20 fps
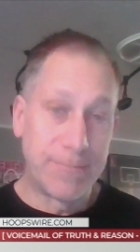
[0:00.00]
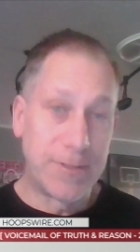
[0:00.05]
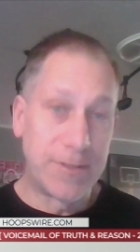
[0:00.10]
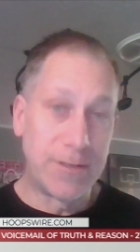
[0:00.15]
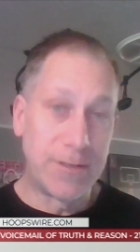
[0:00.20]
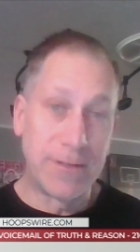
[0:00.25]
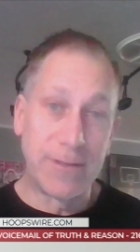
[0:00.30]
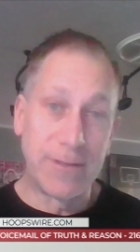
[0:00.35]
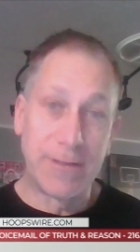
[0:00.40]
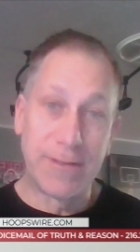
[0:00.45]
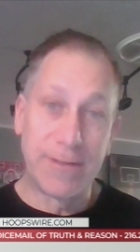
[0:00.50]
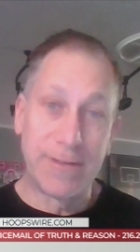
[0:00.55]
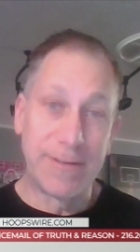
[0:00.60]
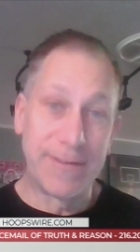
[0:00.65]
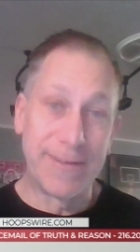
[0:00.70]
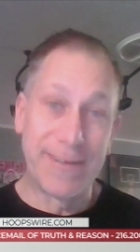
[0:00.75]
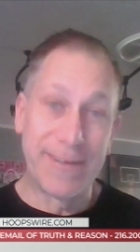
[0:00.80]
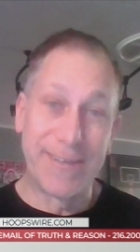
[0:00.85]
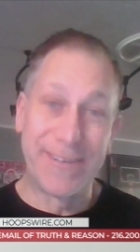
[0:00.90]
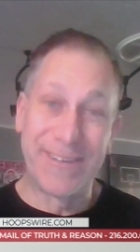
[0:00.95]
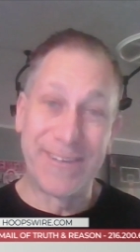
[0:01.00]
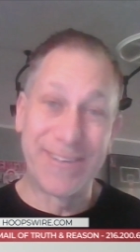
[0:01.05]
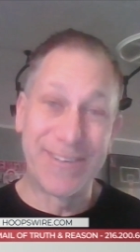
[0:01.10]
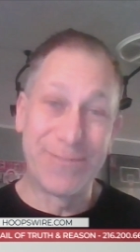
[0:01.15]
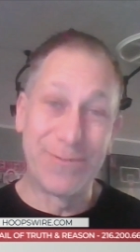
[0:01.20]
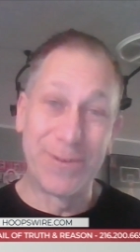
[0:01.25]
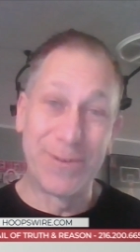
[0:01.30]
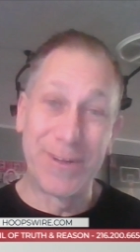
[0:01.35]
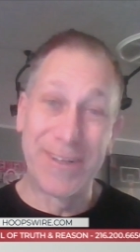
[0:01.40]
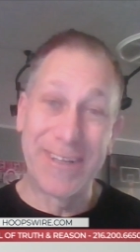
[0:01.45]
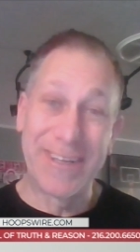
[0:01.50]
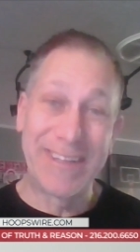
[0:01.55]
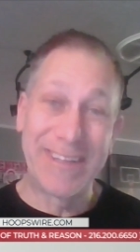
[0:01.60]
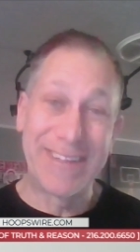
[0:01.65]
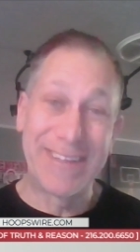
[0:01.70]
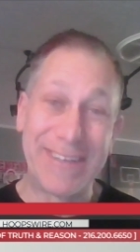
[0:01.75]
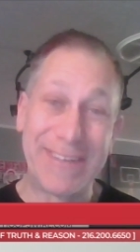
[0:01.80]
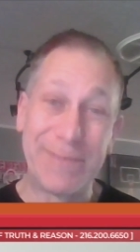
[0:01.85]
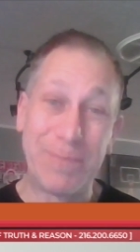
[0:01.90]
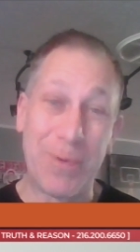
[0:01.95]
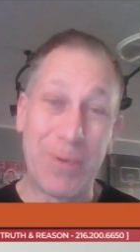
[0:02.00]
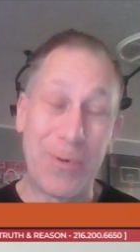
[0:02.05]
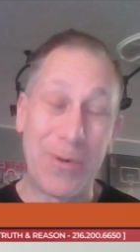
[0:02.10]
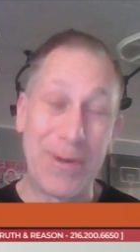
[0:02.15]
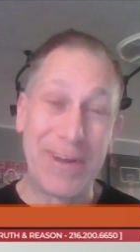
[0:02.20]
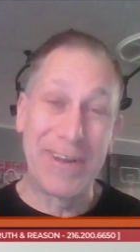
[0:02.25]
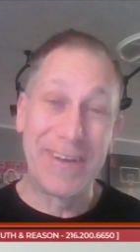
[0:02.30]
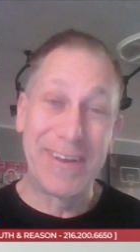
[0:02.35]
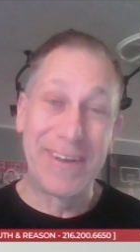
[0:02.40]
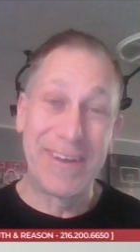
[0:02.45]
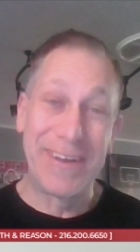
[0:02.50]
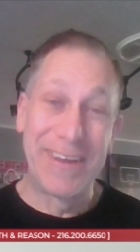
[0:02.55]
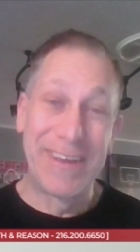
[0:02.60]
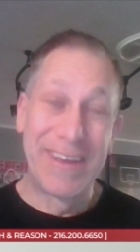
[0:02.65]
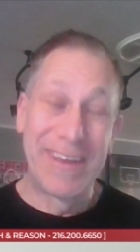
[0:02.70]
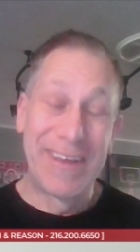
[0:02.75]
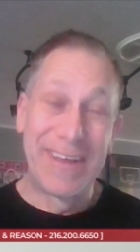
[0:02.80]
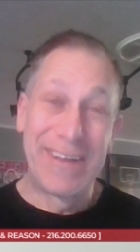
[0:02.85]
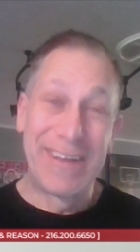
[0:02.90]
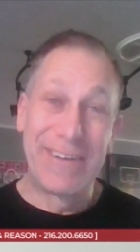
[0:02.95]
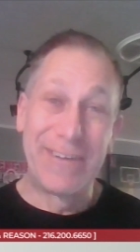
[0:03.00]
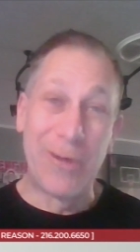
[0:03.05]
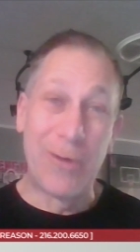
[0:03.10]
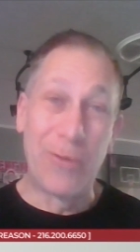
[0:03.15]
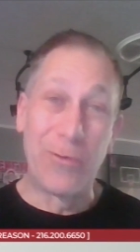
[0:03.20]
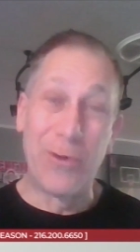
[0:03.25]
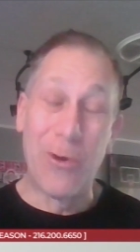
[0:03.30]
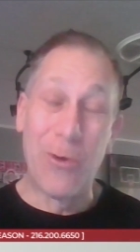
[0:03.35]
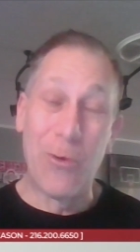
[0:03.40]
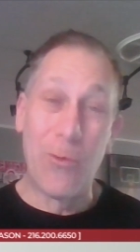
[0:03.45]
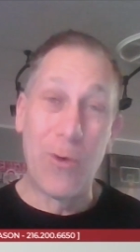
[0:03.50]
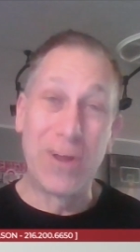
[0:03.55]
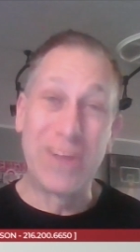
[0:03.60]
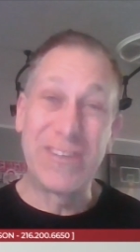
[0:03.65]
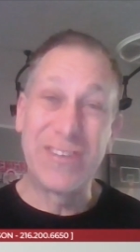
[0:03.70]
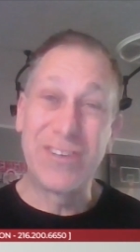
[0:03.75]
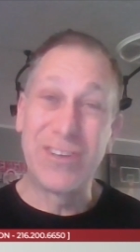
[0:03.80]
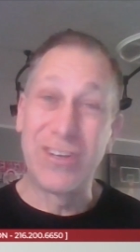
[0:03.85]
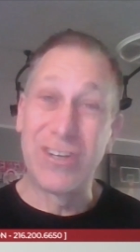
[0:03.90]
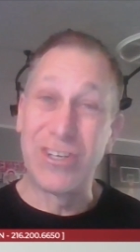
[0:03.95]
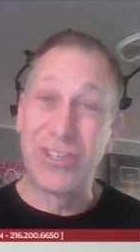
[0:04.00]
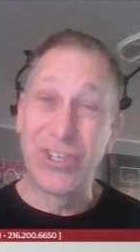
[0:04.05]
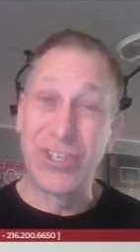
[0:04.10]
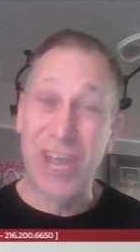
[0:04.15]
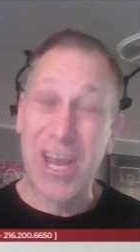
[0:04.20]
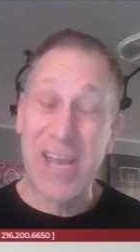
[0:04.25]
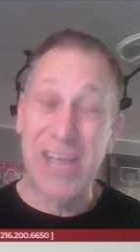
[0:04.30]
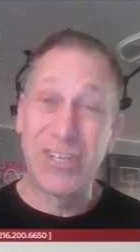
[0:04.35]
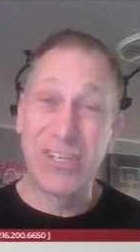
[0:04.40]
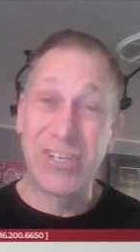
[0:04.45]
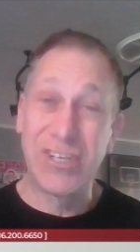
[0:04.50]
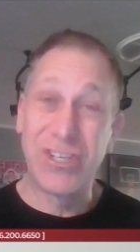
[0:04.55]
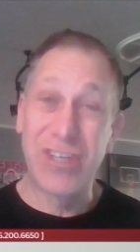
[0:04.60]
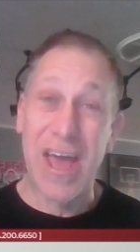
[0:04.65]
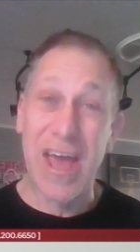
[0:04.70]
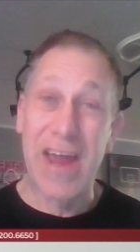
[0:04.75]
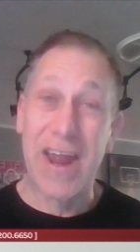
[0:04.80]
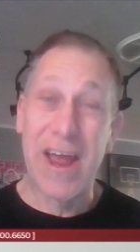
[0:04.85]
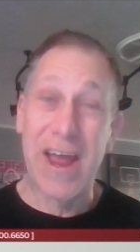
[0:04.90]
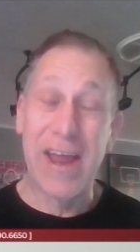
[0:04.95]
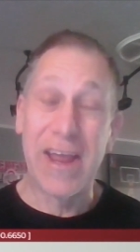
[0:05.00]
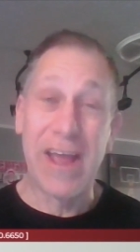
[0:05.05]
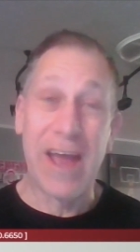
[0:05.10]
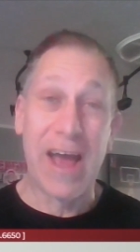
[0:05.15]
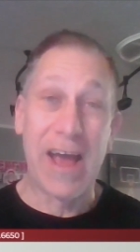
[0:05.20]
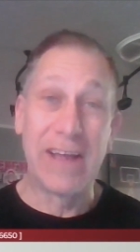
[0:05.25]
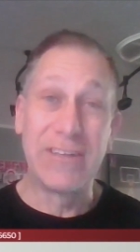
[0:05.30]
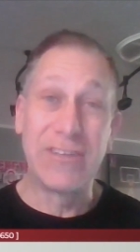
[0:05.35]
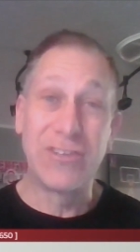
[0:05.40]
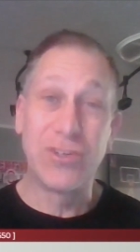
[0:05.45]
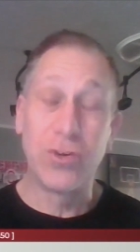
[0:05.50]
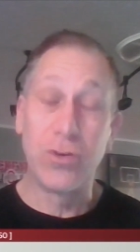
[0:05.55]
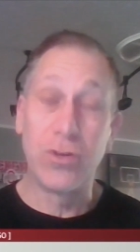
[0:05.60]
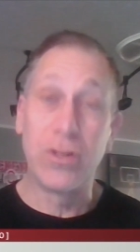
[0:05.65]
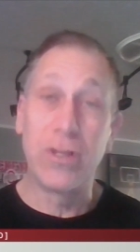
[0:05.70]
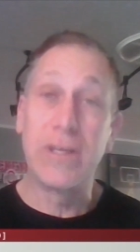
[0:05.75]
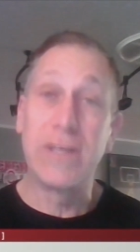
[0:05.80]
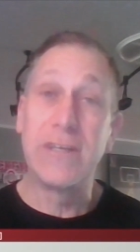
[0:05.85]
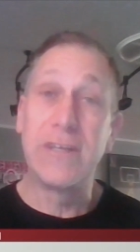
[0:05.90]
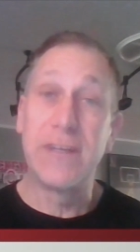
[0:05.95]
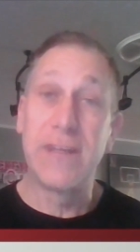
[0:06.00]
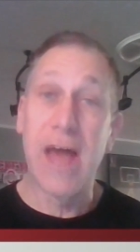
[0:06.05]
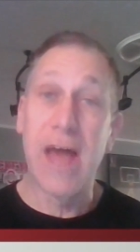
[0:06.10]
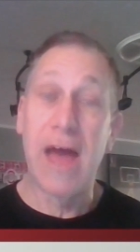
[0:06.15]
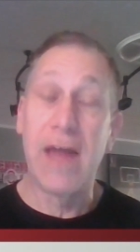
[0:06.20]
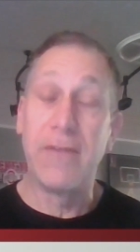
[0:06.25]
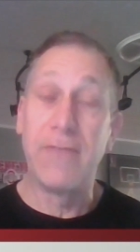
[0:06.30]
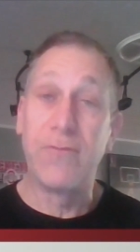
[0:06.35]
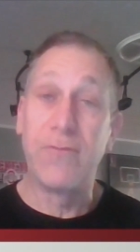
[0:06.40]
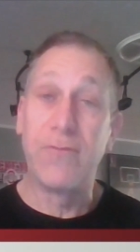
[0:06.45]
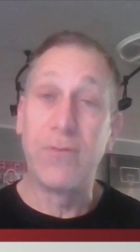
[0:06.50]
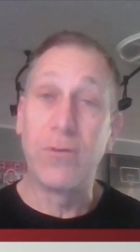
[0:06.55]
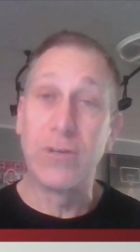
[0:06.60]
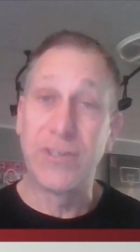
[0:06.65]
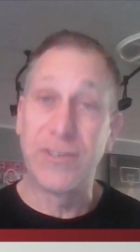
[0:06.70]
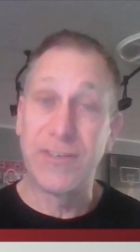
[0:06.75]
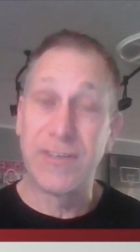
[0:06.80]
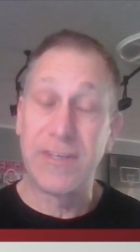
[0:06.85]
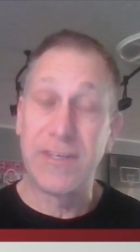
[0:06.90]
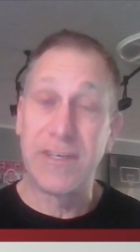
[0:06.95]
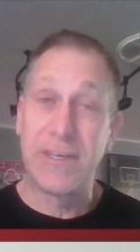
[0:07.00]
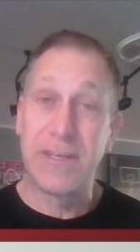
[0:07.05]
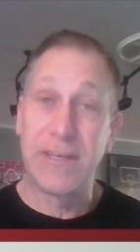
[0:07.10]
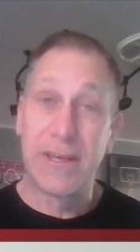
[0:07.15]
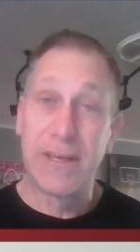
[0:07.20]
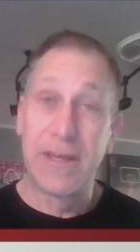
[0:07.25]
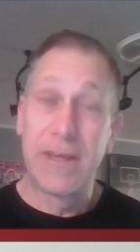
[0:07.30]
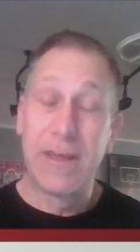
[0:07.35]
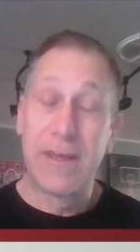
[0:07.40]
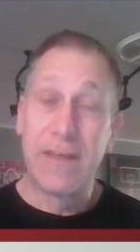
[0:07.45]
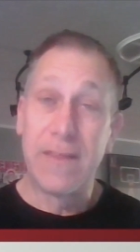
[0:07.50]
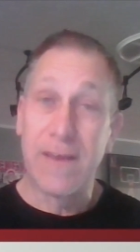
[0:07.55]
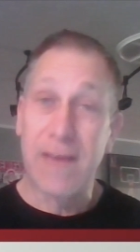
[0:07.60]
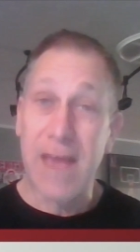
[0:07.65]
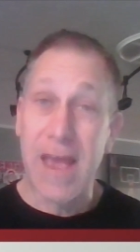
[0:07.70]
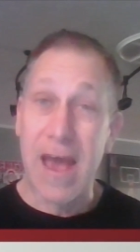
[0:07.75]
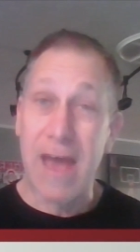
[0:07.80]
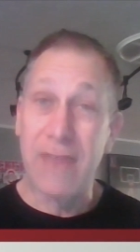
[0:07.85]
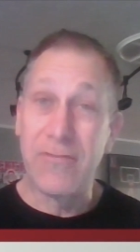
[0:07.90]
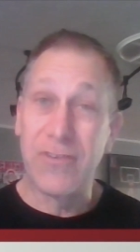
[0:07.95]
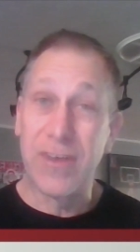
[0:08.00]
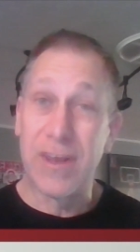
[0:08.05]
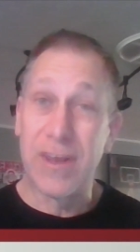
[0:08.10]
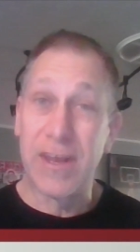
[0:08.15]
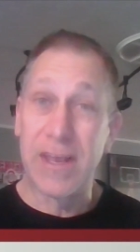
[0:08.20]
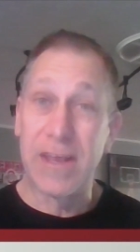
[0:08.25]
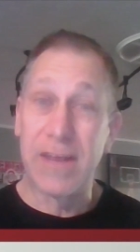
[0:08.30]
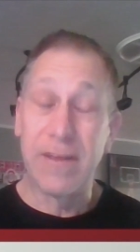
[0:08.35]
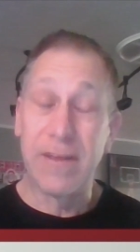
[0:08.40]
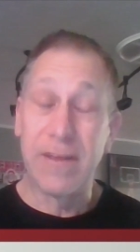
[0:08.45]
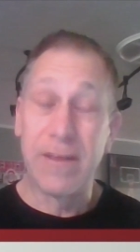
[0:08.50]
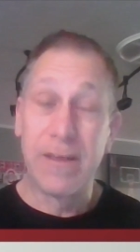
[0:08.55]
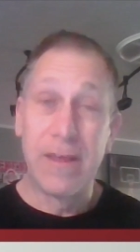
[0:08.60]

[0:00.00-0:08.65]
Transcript: You just really, at this point, don't know what's going to change that. I certainly did not foresee the Cavs getting